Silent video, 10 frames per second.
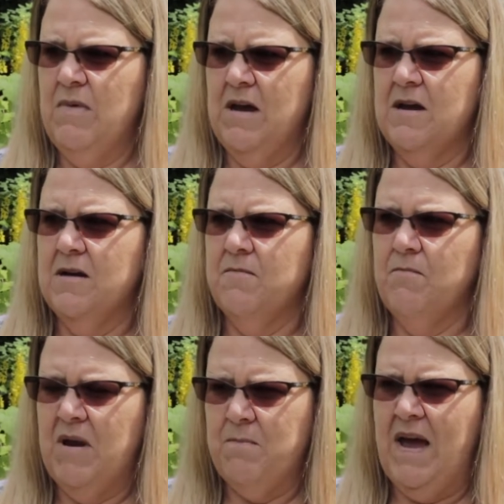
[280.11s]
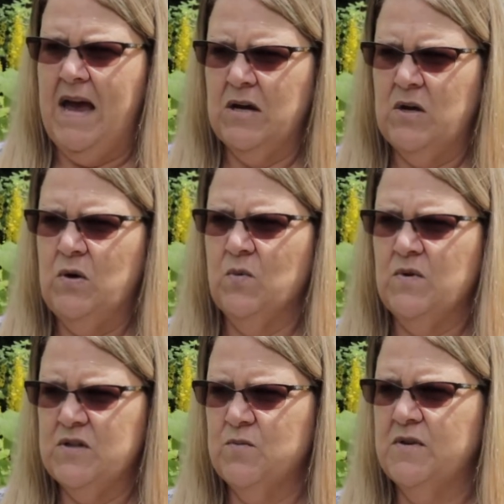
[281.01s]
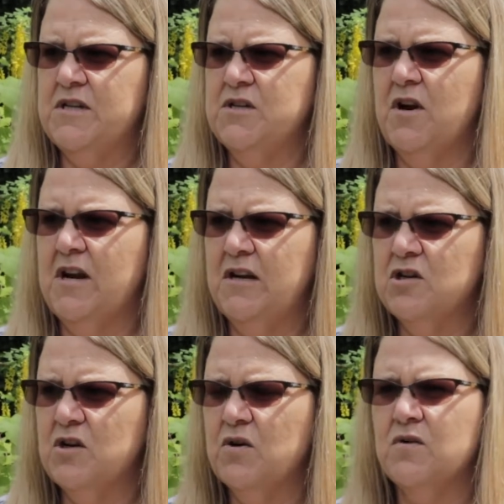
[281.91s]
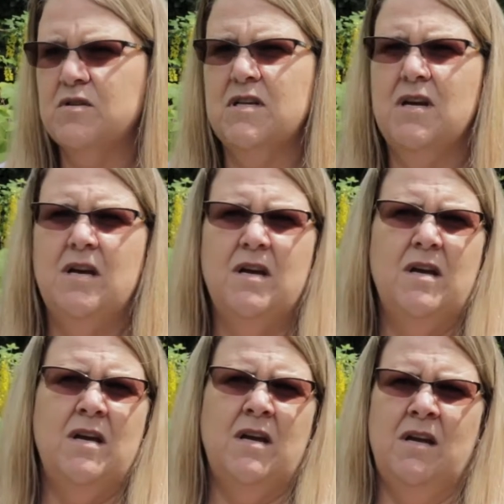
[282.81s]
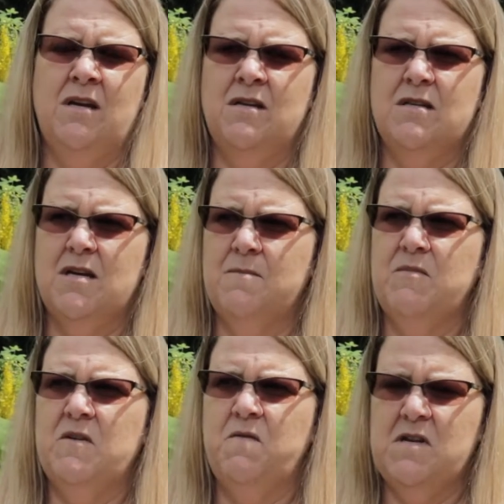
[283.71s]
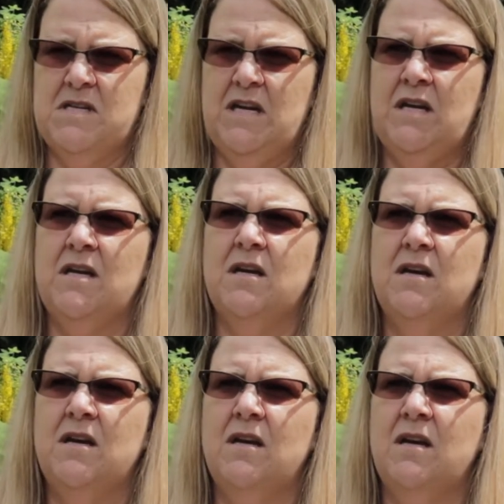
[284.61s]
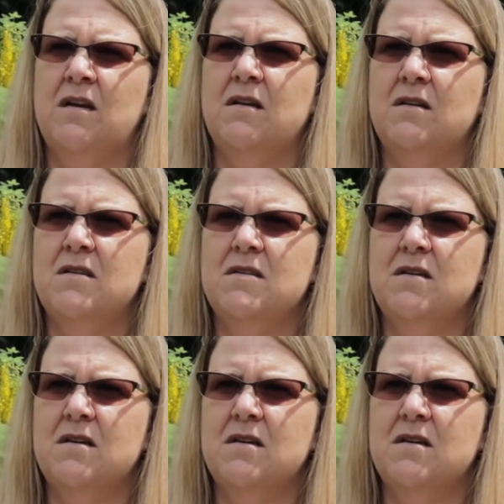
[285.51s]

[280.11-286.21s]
my back was really starting to hurt, and the fatigue, and